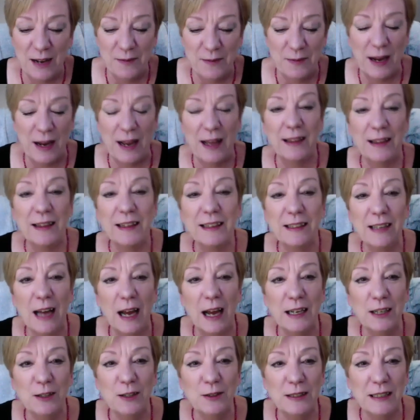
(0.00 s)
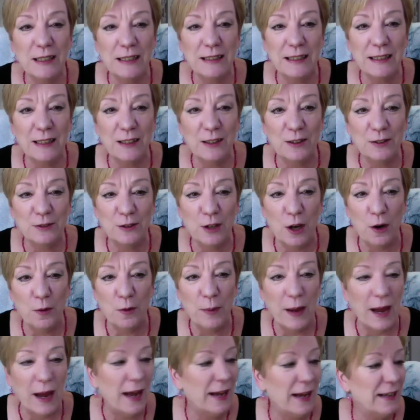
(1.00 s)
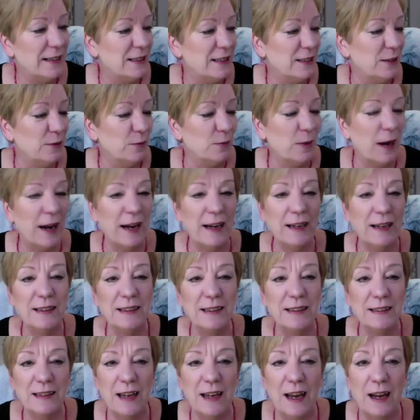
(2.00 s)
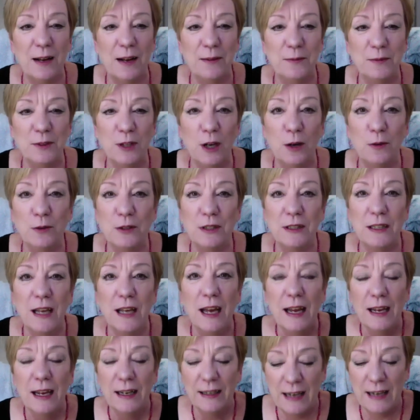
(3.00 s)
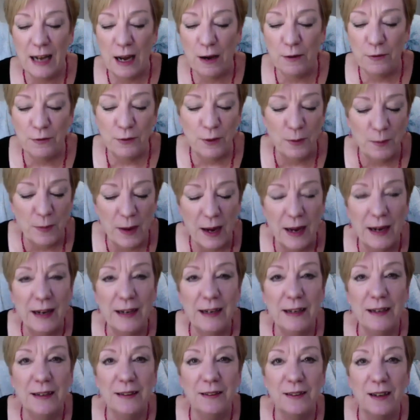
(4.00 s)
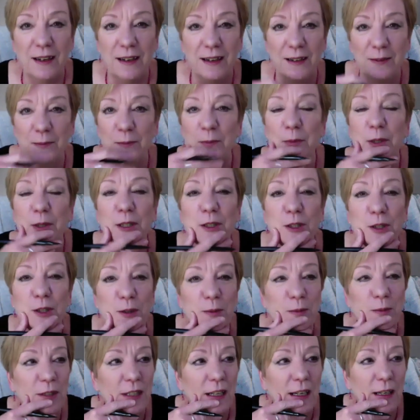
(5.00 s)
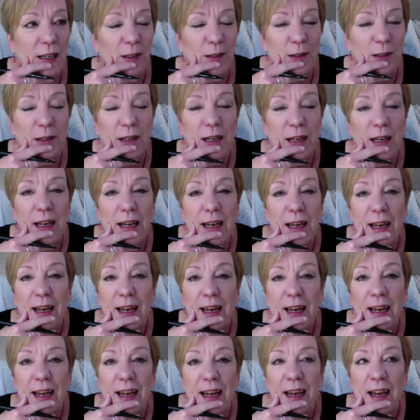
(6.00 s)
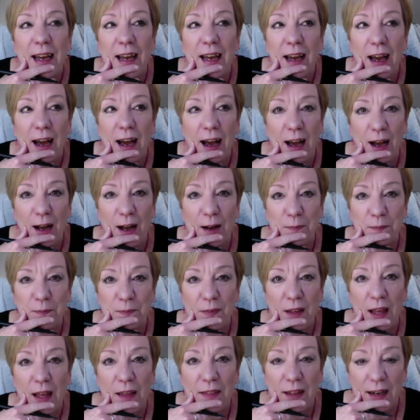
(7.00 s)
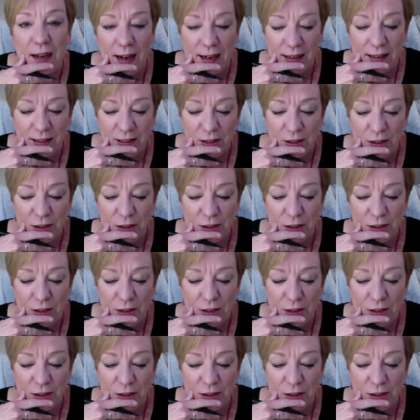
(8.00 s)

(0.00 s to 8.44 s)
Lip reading: I use this little notepad to write notes now for my BookTube channel, and then I